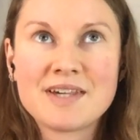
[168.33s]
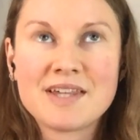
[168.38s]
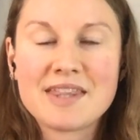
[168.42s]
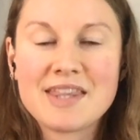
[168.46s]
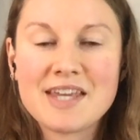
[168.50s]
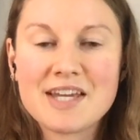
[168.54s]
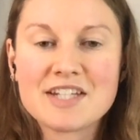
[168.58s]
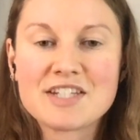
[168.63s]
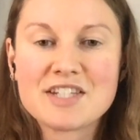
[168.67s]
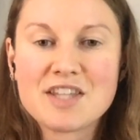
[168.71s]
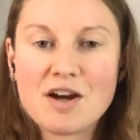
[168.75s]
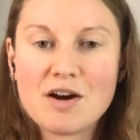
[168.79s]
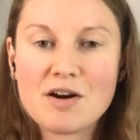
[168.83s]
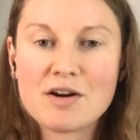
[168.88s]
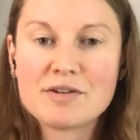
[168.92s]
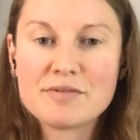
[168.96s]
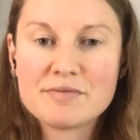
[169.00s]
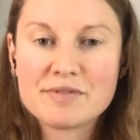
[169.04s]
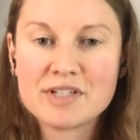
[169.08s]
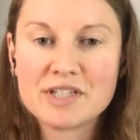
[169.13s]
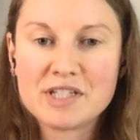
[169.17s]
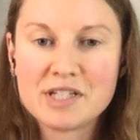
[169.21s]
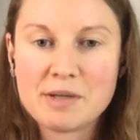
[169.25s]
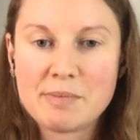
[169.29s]
things that aren't
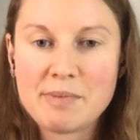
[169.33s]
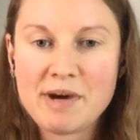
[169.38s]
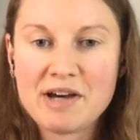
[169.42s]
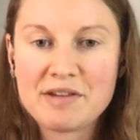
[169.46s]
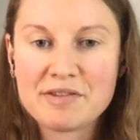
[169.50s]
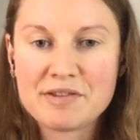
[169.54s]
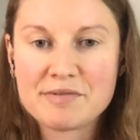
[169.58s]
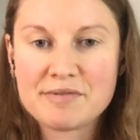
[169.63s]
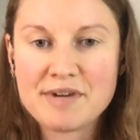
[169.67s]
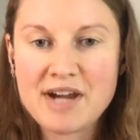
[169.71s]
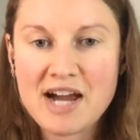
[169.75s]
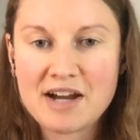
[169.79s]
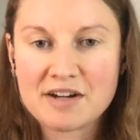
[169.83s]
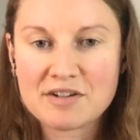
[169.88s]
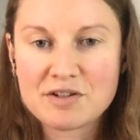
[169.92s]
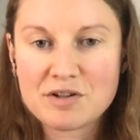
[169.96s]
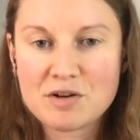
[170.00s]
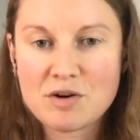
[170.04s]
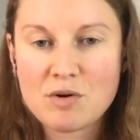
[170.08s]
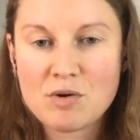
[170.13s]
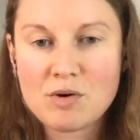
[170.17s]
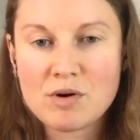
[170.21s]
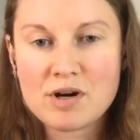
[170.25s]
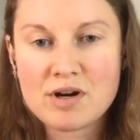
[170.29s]
really about the reactor
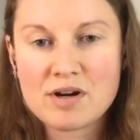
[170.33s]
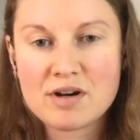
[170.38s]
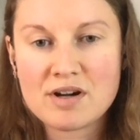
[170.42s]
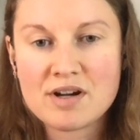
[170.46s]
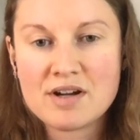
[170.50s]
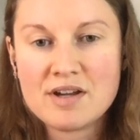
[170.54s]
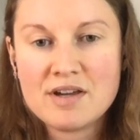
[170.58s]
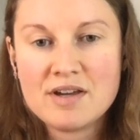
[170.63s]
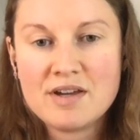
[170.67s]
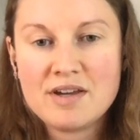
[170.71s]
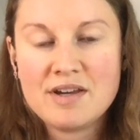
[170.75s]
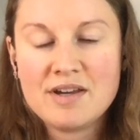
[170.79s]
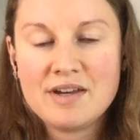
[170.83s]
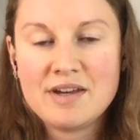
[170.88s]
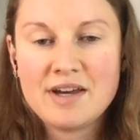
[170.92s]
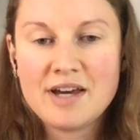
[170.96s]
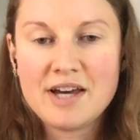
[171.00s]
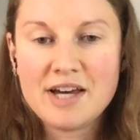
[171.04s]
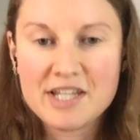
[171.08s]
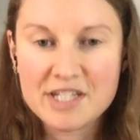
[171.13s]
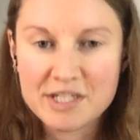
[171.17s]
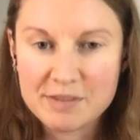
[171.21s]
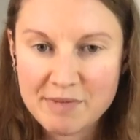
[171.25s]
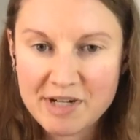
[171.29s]
core
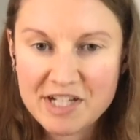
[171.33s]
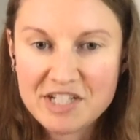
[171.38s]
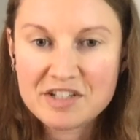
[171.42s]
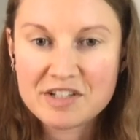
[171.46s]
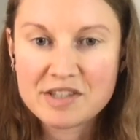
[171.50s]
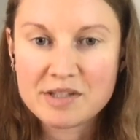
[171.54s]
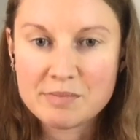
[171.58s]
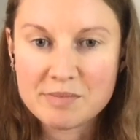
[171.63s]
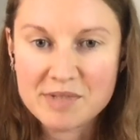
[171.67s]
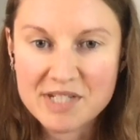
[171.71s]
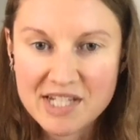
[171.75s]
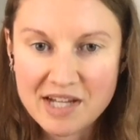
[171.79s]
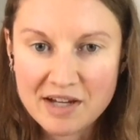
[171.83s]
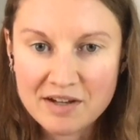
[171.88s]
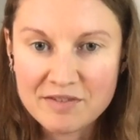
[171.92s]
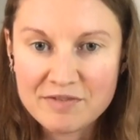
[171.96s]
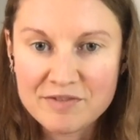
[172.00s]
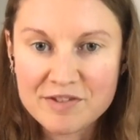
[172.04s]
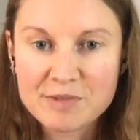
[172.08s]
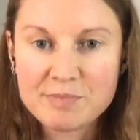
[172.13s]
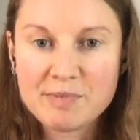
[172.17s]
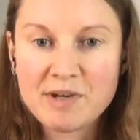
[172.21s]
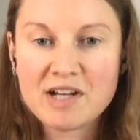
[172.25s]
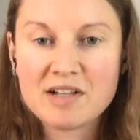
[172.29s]
as much
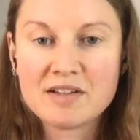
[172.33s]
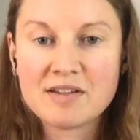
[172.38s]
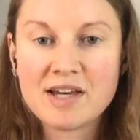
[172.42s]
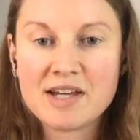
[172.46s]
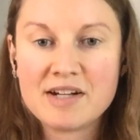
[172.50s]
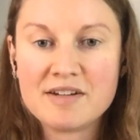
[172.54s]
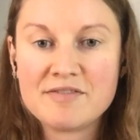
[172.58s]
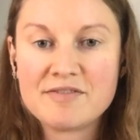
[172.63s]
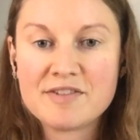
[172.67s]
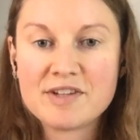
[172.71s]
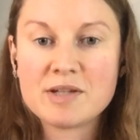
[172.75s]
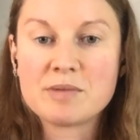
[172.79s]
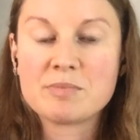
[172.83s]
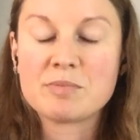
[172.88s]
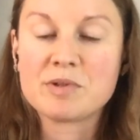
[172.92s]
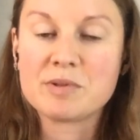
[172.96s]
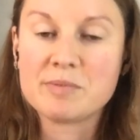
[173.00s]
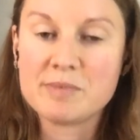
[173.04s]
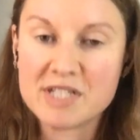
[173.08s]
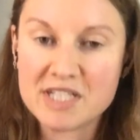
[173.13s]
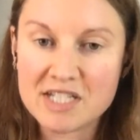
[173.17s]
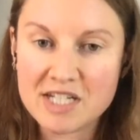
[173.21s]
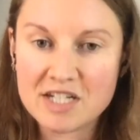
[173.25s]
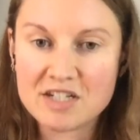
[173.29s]
themselves, but a lot of
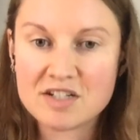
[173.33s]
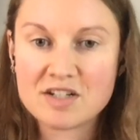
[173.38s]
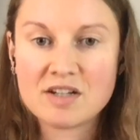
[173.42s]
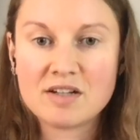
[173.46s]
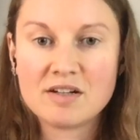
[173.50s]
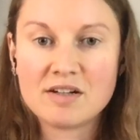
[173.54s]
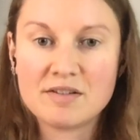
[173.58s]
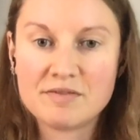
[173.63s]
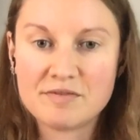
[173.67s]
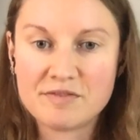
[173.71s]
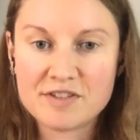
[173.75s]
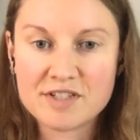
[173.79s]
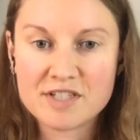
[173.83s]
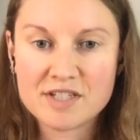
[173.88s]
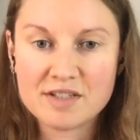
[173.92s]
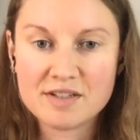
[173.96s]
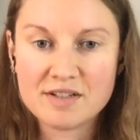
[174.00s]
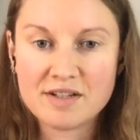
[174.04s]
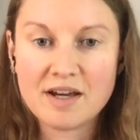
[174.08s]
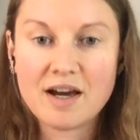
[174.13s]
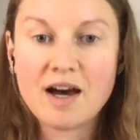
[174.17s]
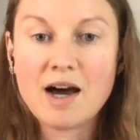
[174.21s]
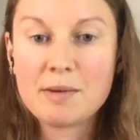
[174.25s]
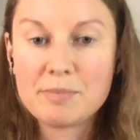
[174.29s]
implementation and phys-
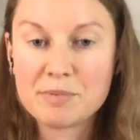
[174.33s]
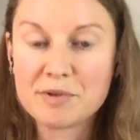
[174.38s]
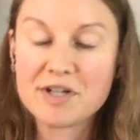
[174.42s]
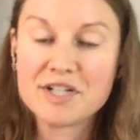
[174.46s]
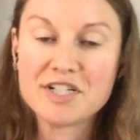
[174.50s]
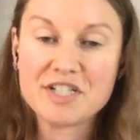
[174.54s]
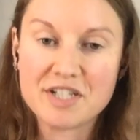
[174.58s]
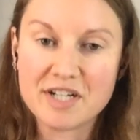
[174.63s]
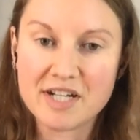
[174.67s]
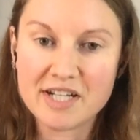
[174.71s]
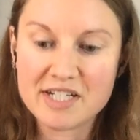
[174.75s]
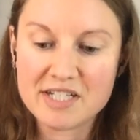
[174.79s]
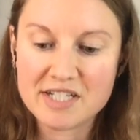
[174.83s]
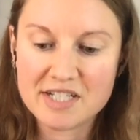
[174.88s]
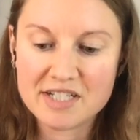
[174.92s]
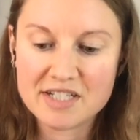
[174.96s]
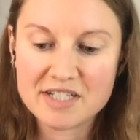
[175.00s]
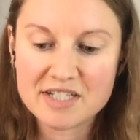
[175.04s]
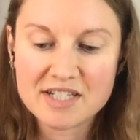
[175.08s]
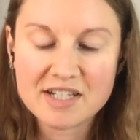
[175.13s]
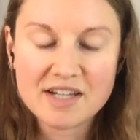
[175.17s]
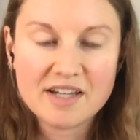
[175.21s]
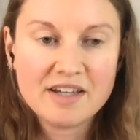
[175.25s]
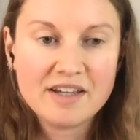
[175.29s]
operation
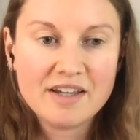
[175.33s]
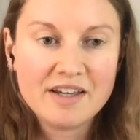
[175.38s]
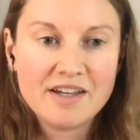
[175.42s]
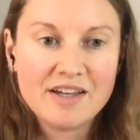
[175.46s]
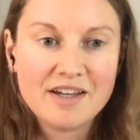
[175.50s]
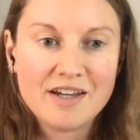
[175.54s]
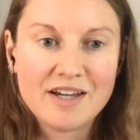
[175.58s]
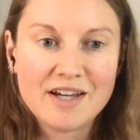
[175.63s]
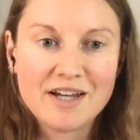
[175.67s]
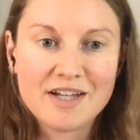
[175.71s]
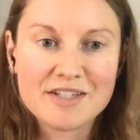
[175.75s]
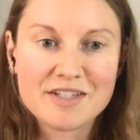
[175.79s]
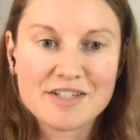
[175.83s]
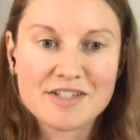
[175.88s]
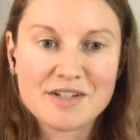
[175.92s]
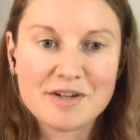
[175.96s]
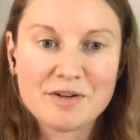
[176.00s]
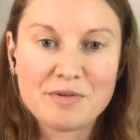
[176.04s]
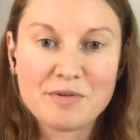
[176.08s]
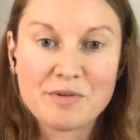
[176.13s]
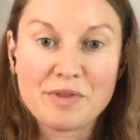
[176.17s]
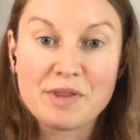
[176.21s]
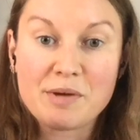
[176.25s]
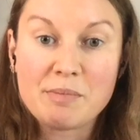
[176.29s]
ideas. And
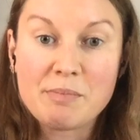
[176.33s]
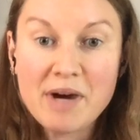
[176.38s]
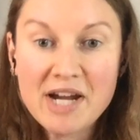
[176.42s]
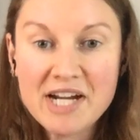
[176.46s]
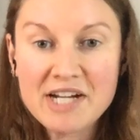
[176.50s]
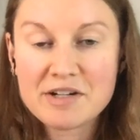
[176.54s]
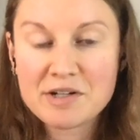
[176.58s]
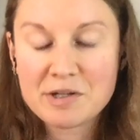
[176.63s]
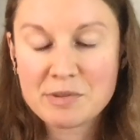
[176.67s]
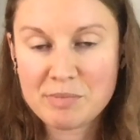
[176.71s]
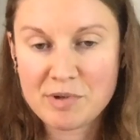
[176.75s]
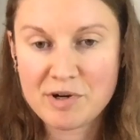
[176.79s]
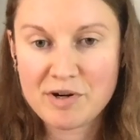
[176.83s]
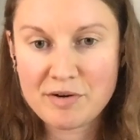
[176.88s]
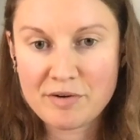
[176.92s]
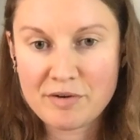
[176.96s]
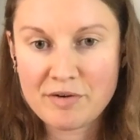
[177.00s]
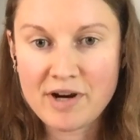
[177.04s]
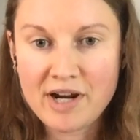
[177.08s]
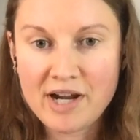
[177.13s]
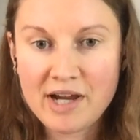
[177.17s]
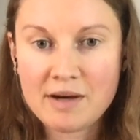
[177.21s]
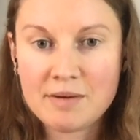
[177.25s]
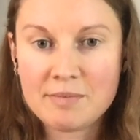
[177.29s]
so the Meitner
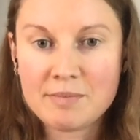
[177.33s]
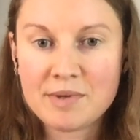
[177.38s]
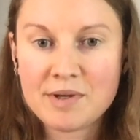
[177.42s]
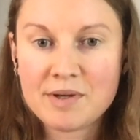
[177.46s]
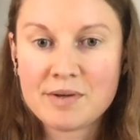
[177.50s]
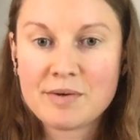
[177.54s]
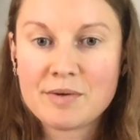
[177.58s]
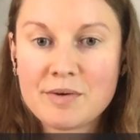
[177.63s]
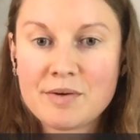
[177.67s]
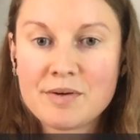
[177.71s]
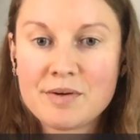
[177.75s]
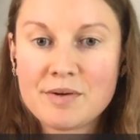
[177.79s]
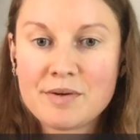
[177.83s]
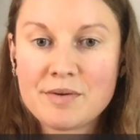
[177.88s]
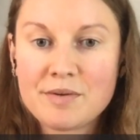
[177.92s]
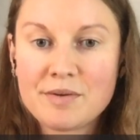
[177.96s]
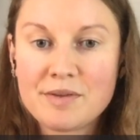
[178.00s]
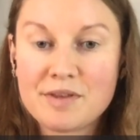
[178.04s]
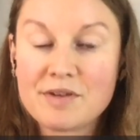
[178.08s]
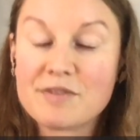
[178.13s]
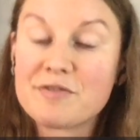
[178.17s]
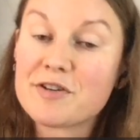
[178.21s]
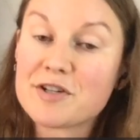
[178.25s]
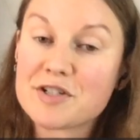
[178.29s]
program,
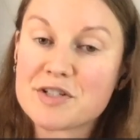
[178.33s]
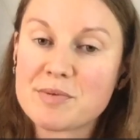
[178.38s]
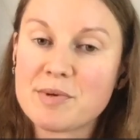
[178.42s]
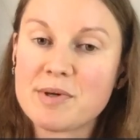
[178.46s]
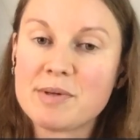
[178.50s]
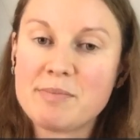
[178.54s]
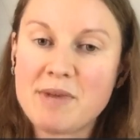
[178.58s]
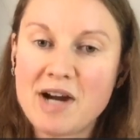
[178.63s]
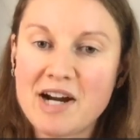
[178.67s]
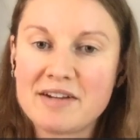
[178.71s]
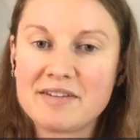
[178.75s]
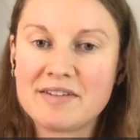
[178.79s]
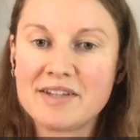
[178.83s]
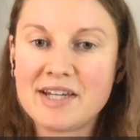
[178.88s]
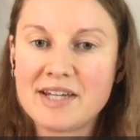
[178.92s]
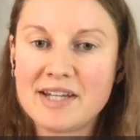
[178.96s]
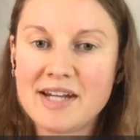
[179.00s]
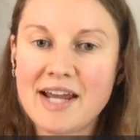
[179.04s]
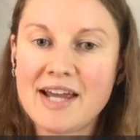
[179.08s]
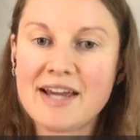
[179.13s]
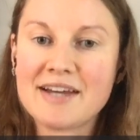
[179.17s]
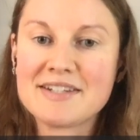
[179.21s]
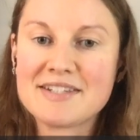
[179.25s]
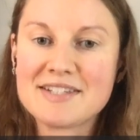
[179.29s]
the first one, Modeling
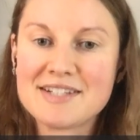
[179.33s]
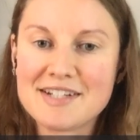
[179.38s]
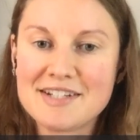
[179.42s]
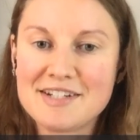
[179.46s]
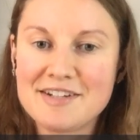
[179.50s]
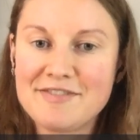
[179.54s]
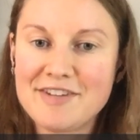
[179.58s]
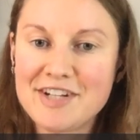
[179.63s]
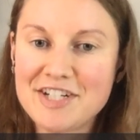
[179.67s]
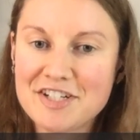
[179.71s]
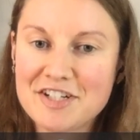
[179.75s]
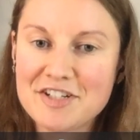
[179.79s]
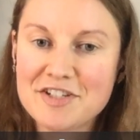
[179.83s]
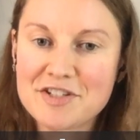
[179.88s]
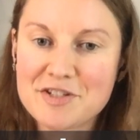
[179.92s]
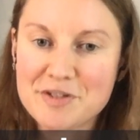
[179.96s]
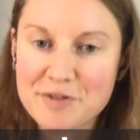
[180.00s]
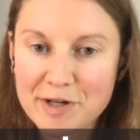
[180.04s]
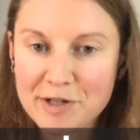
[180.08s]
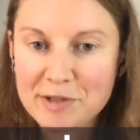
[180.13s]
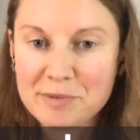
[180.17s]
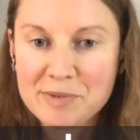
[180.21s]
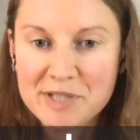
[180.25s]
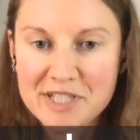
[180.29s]
Enhanced Innovations
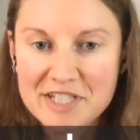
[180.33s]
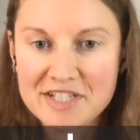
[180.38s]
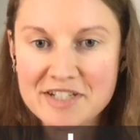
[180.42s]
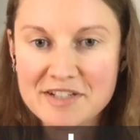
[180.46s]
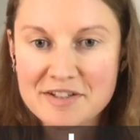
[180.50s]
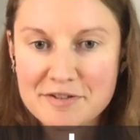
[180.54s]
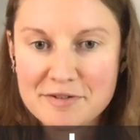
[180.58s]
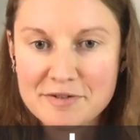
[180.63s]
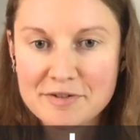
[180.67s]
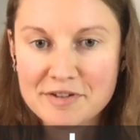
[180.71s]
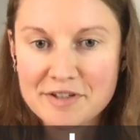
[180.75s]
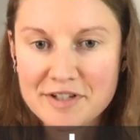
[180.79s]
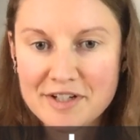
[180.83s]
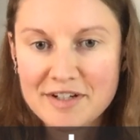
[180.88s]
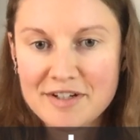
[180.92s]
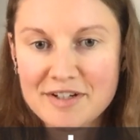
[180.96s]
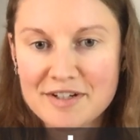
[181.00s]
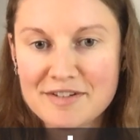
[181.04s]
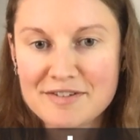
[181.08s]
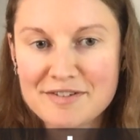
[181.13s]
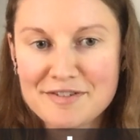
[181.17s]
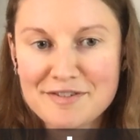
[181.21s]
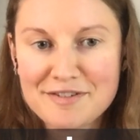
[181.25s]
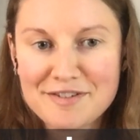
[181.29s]
Trailblazing Nuclear